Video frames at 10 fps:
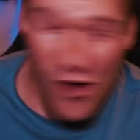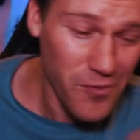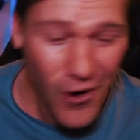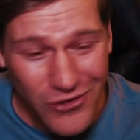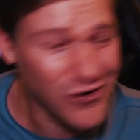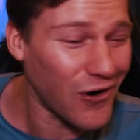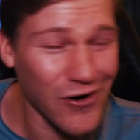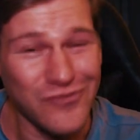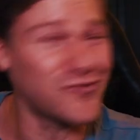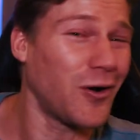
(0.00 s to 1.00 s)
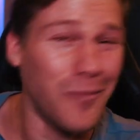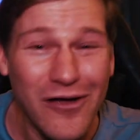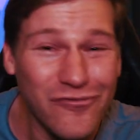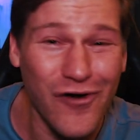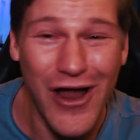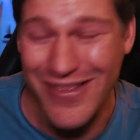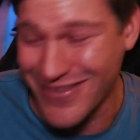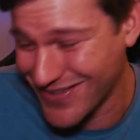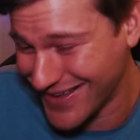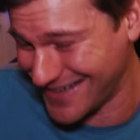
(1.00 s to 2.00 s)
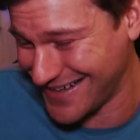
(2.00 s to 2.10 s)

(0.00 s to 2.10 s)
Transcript: I bought cars for all my friends.